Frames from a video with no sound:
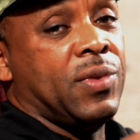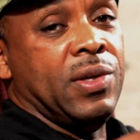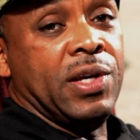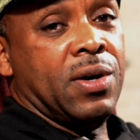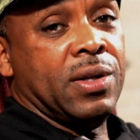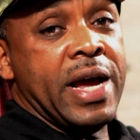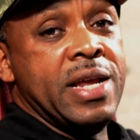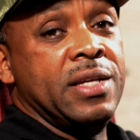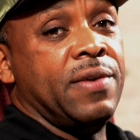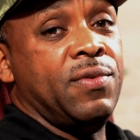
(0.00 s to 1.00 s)
young
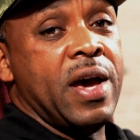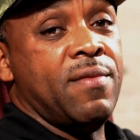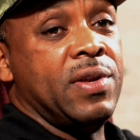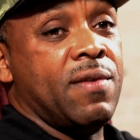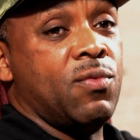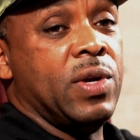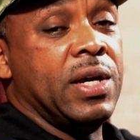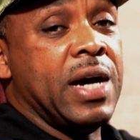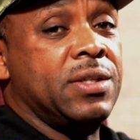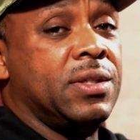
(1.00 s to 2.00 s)
ladies, if you haven't never went
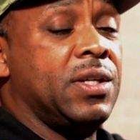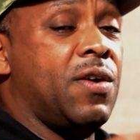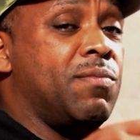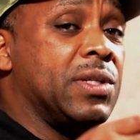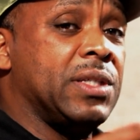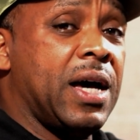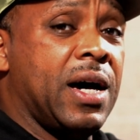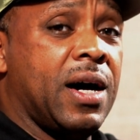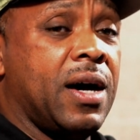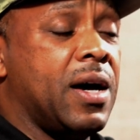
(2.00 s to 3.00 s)
and got yourself
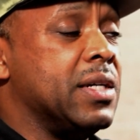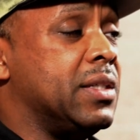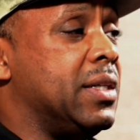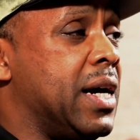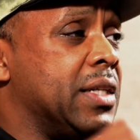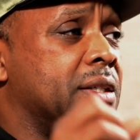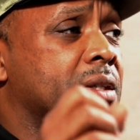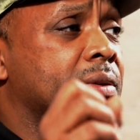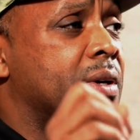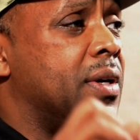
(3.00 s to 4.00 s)
massaged and got your